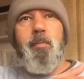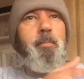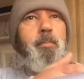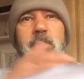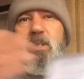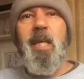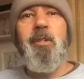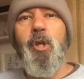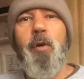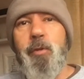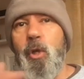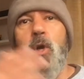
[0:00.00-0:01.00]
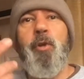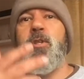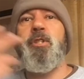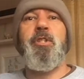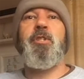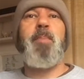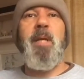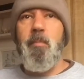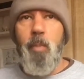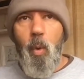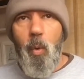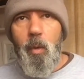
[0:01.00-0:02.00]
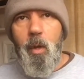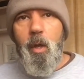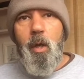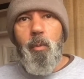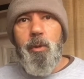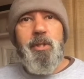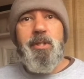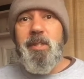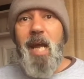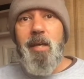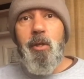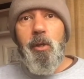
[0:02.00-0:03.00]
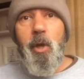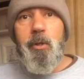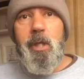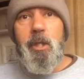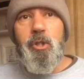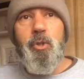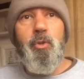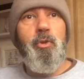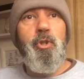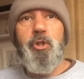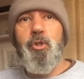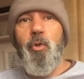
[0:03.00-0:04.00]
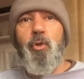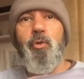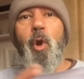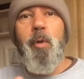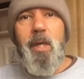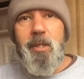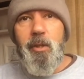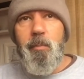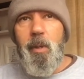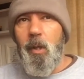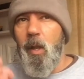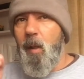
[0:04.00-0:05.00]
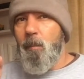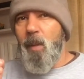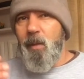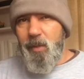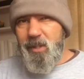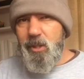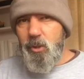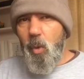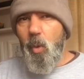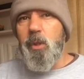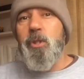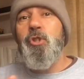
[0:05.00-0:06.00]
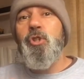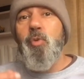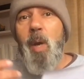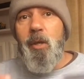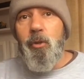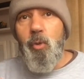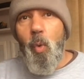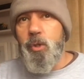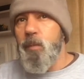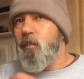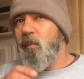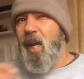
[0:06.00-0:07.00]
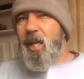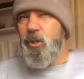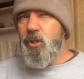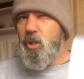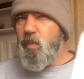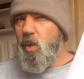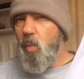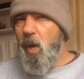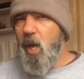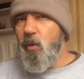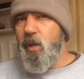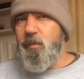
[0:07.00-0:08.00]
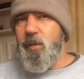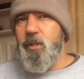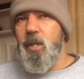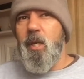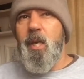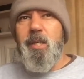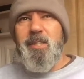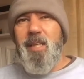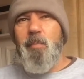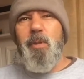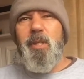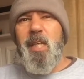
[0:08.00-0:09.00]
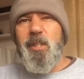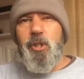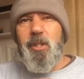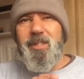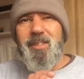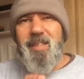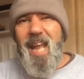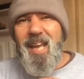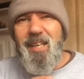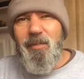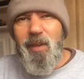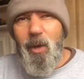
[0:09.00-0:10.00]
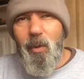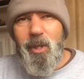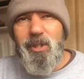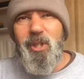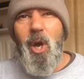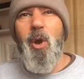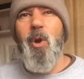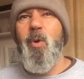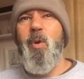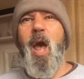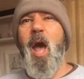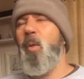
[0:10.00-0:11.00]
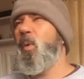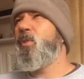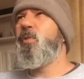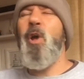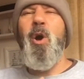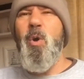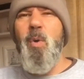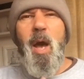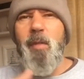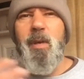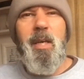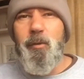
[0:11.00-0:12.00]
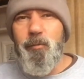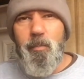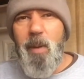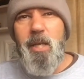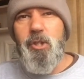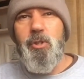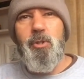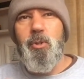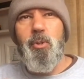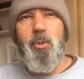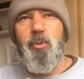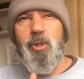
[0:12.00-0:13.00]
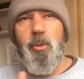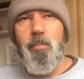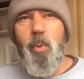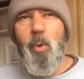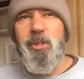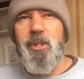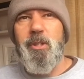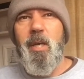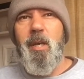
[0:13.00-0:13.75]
center of the earth is a spinning ball, with a standalone issue just thrown into the middle. This is called a stray thought, and you should be wary of it. Something that's just standing there on its own with no other information to support it.